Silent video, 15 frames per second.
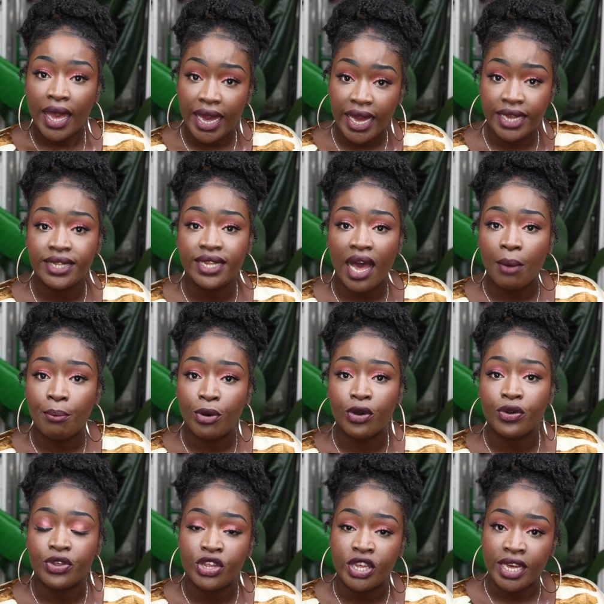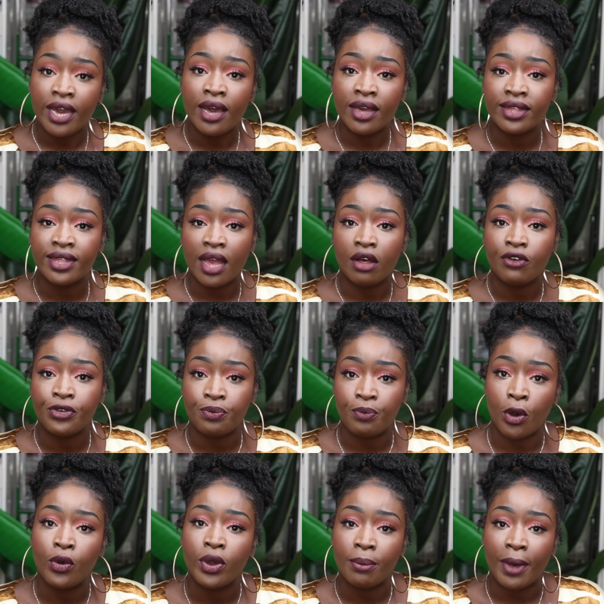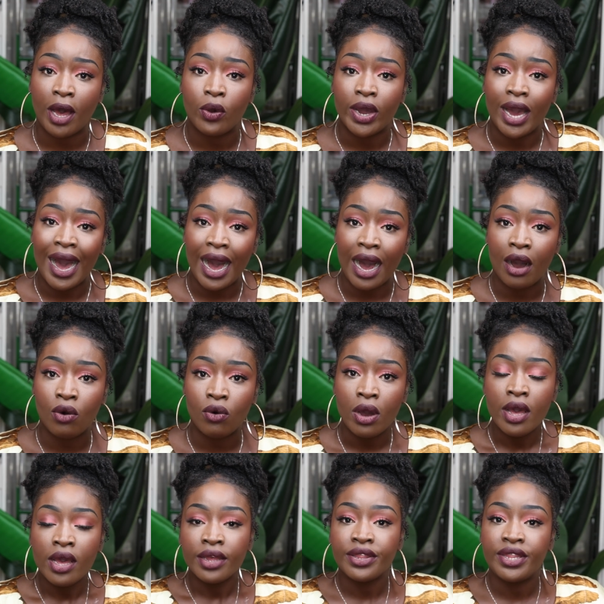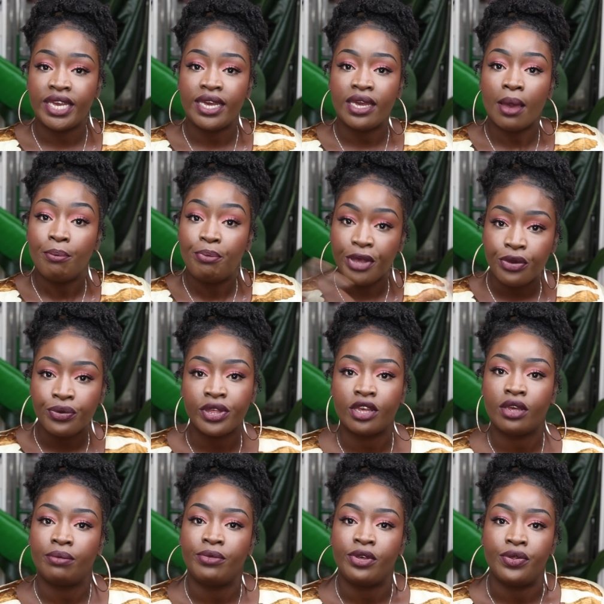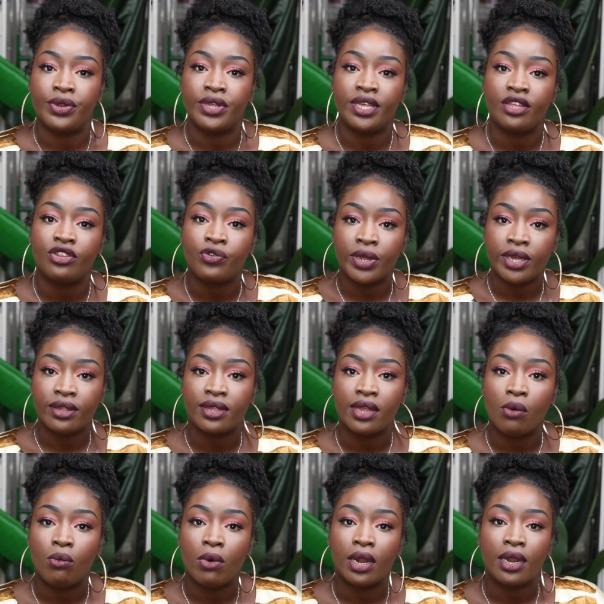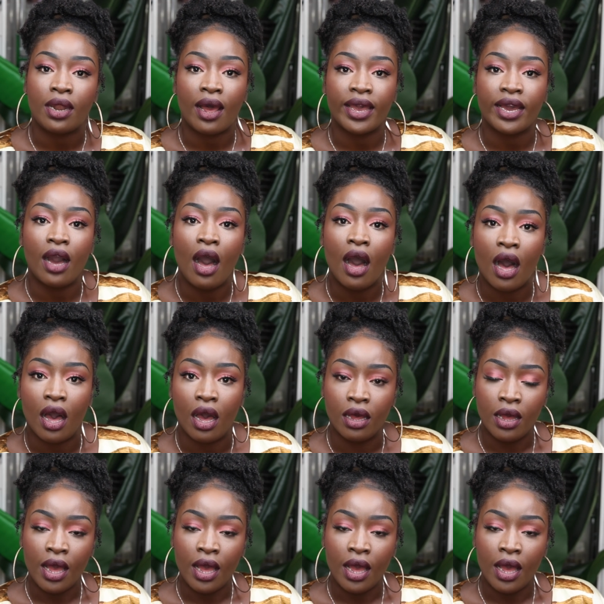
in that book, she herself spoke about how the beauty community treats someone like her.